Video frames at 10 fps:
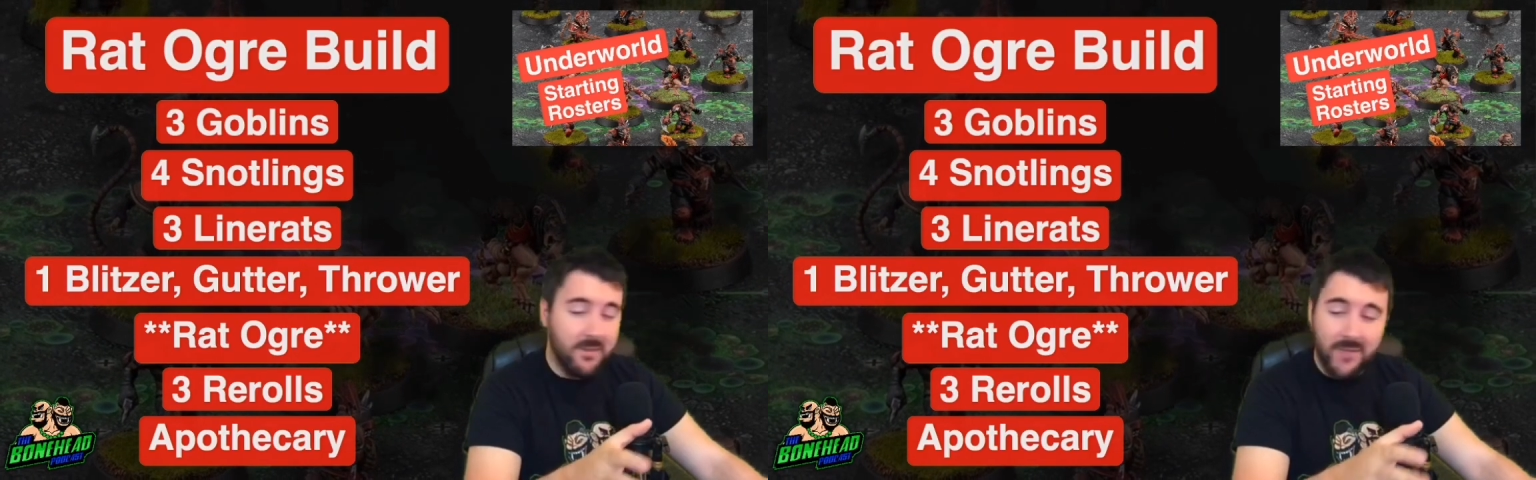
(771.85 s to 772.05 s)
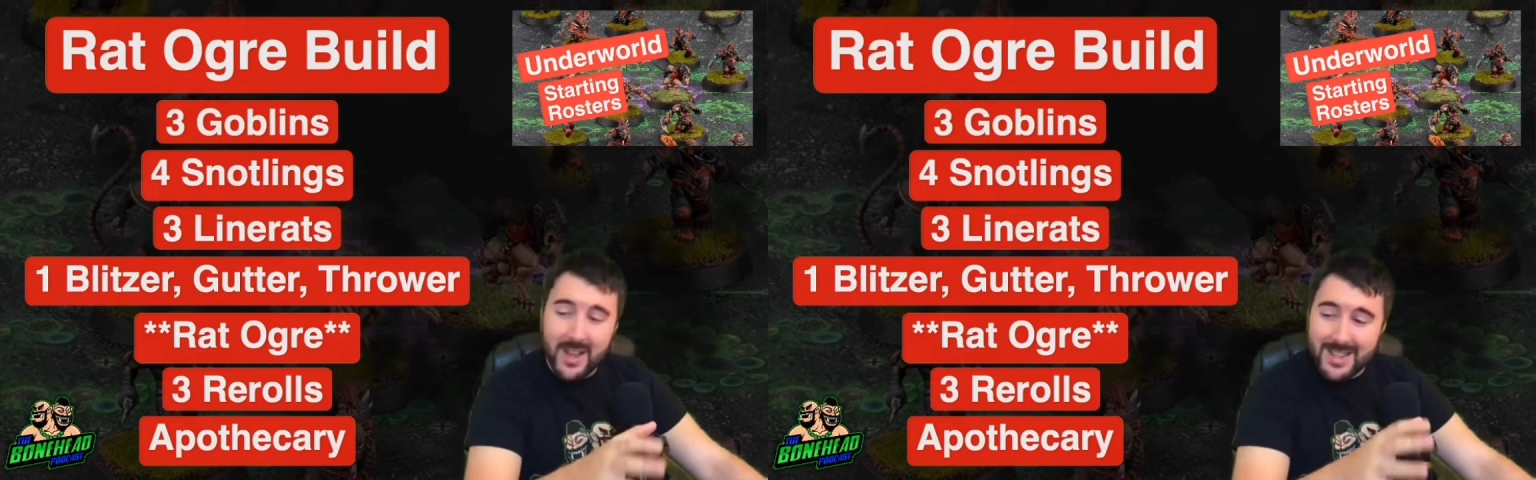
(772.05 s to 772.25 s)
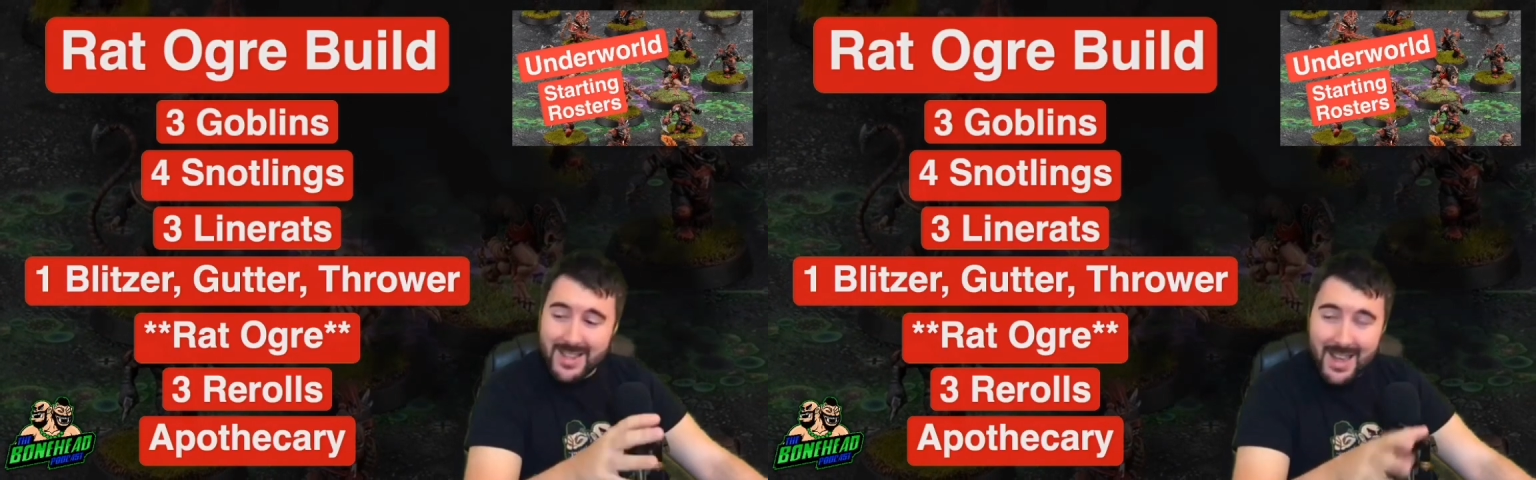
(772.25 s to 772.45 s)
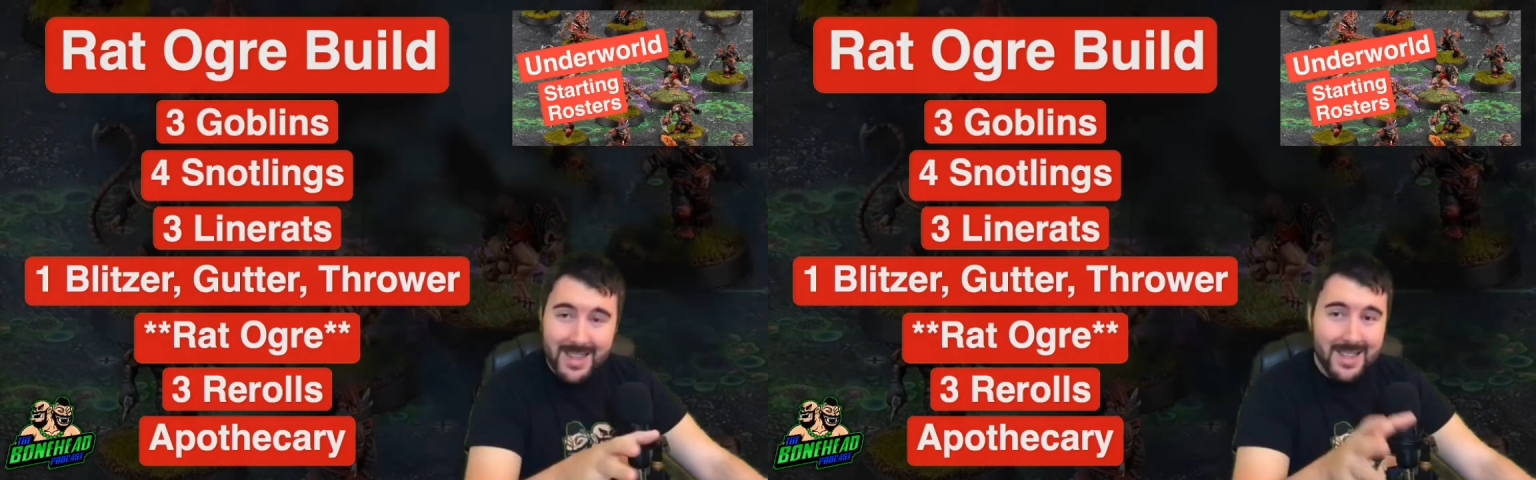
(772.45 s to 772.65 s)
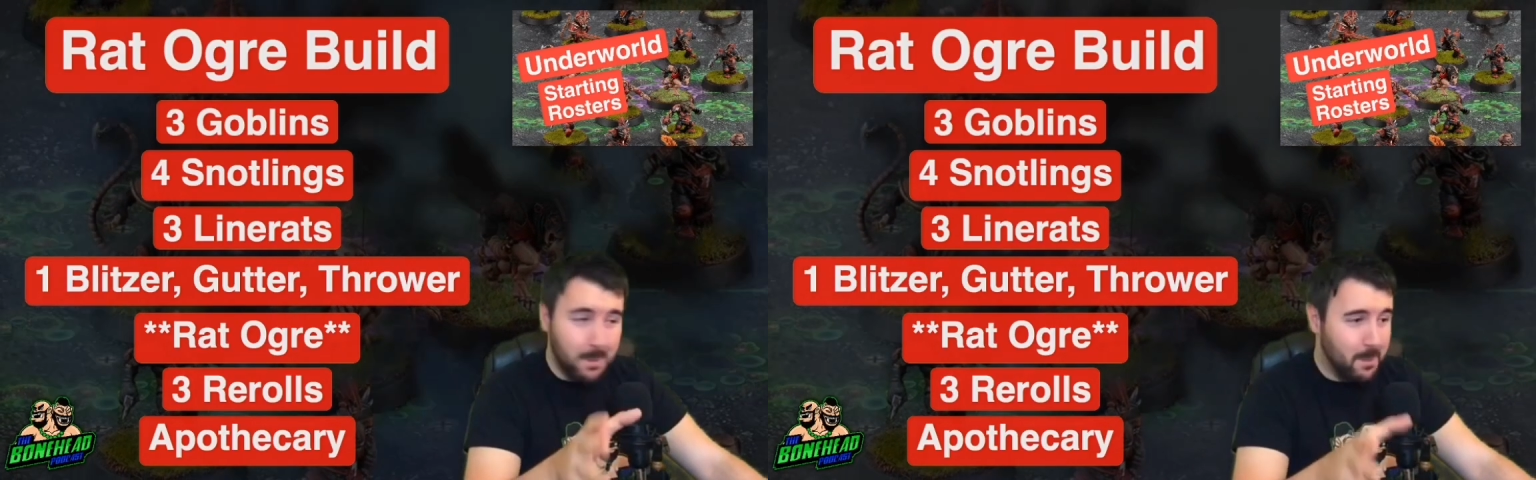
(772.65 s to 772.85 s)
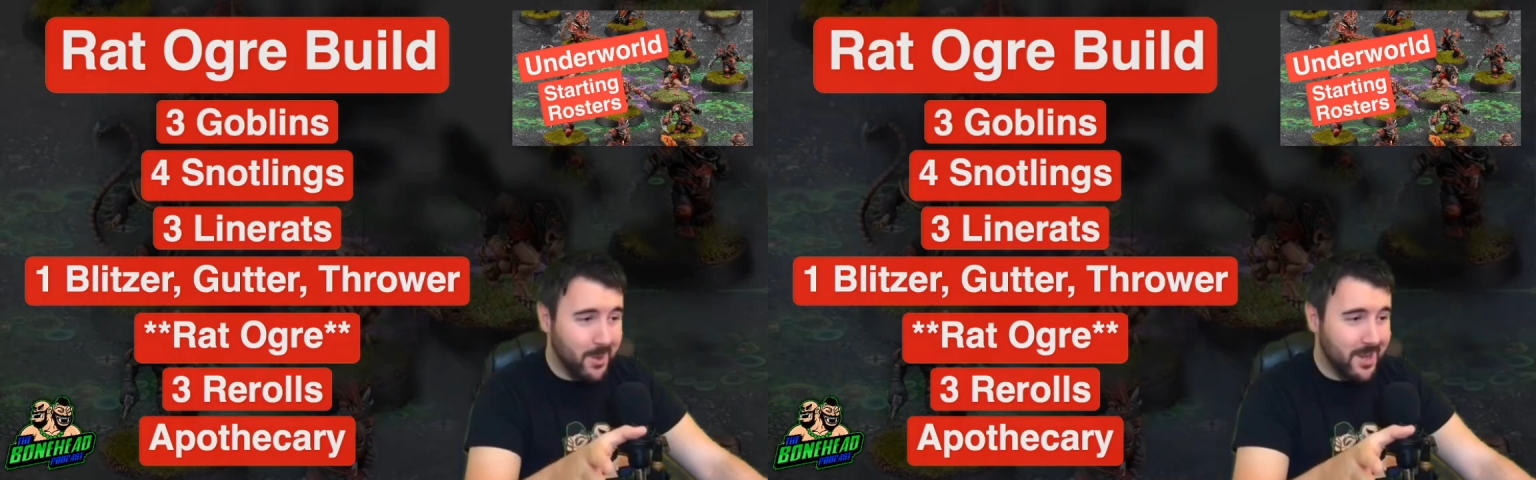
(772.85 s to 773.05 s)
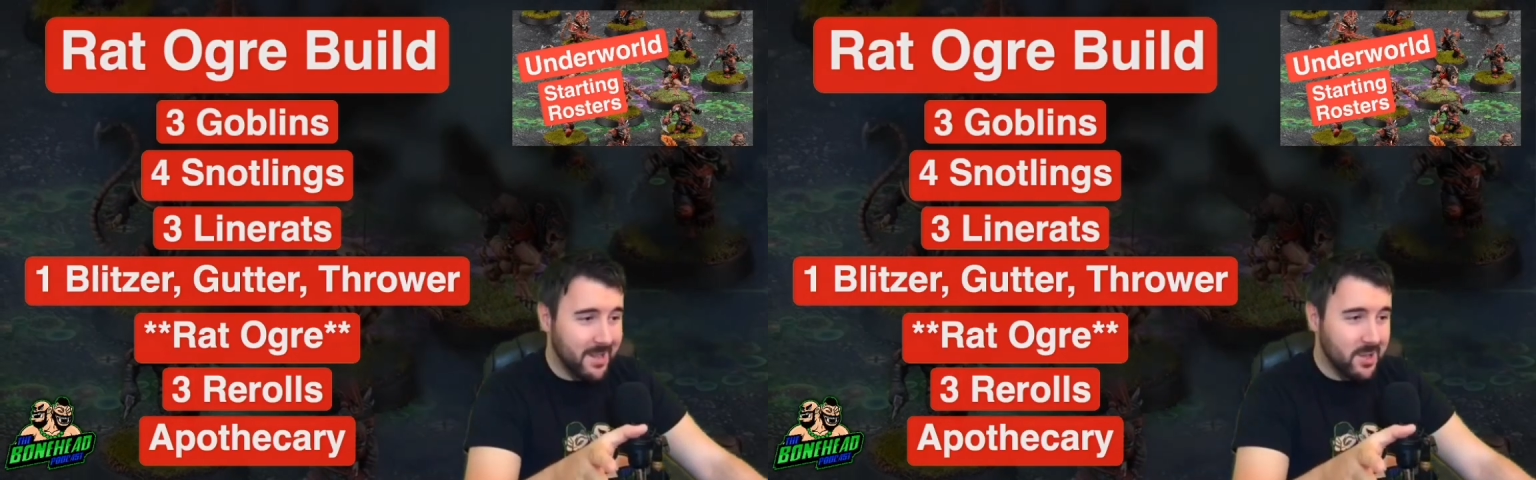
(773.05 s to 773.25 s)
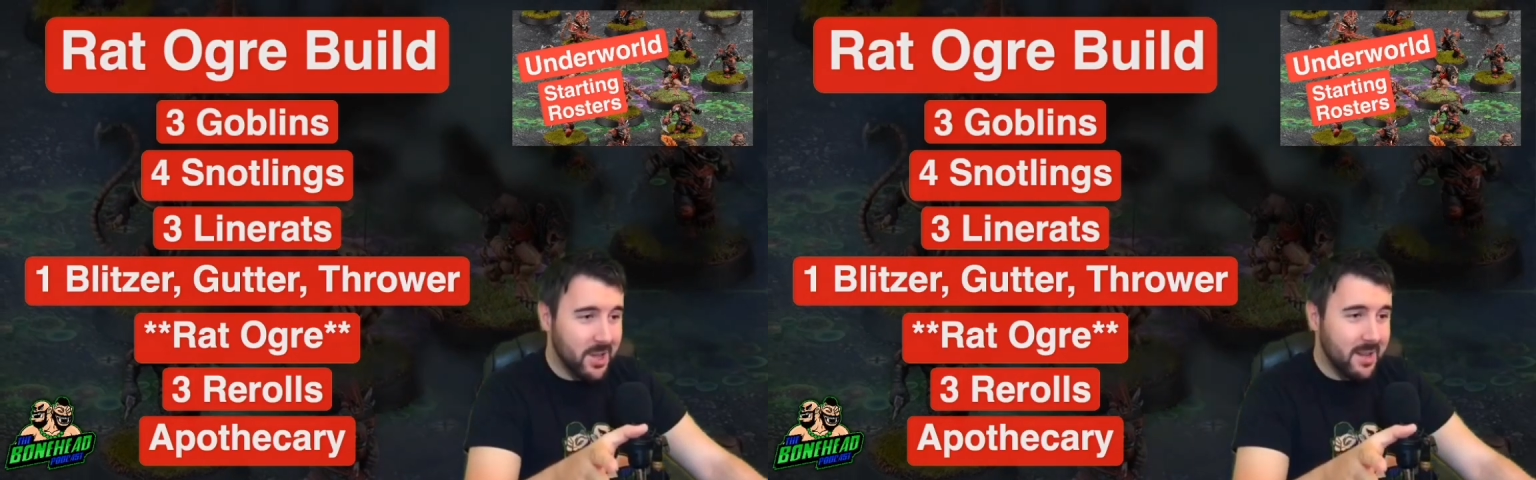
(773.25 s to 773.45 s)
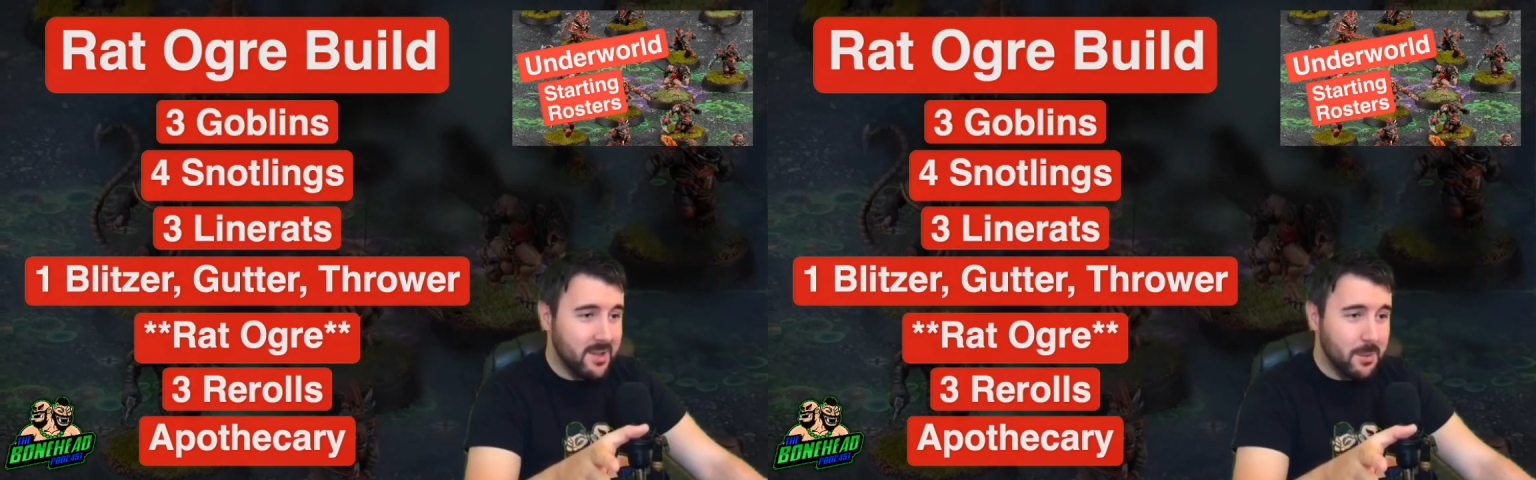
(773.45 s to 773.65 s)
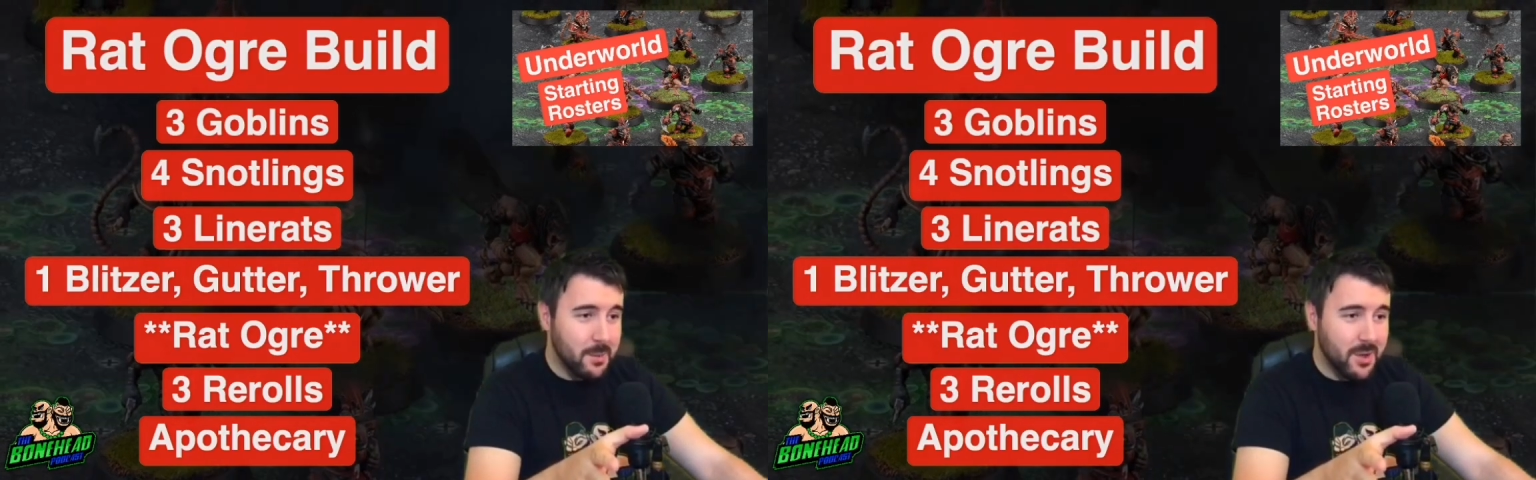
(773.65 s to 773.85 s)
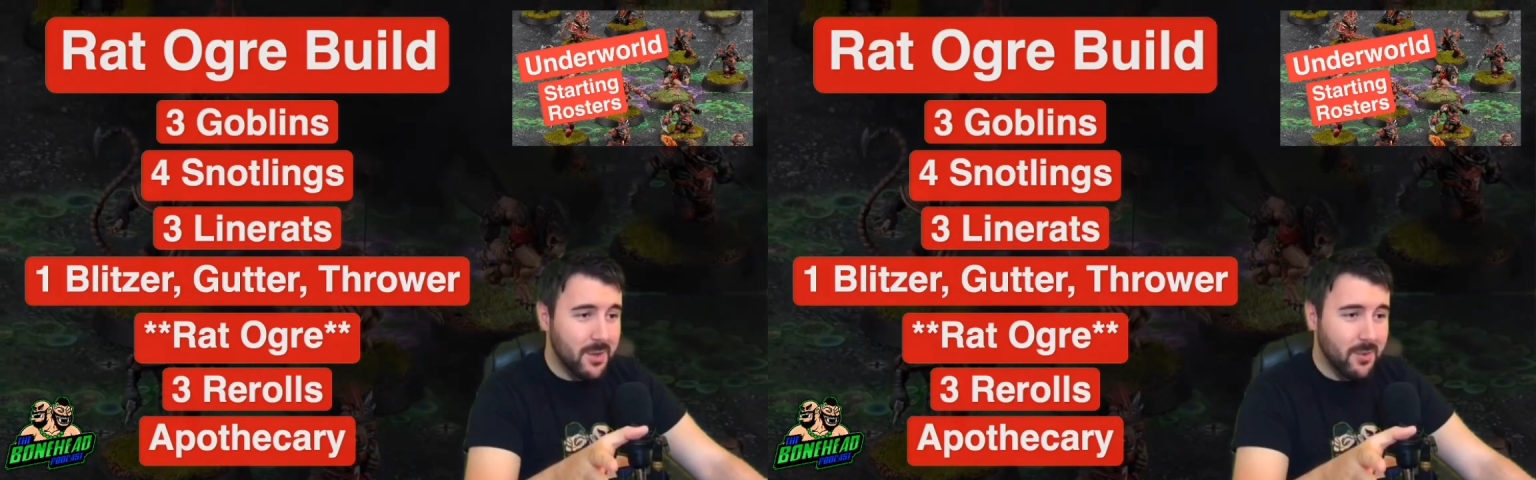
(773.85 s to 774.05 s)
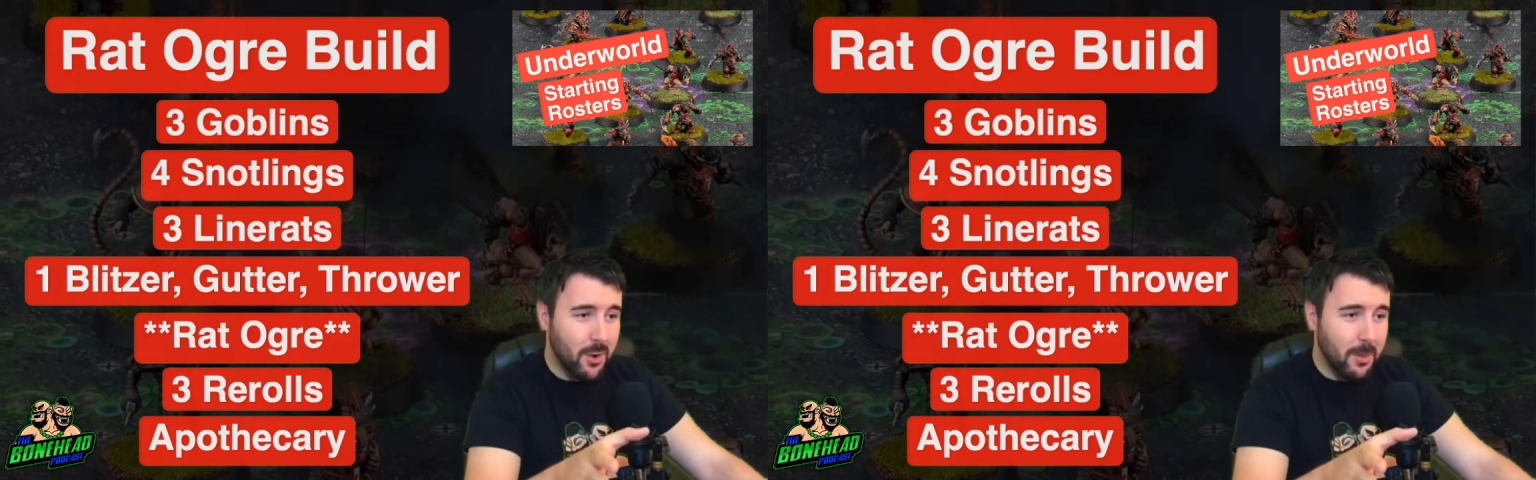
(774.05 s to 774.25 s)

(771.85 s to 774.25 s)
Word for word: a fantastic modelling challenge because you've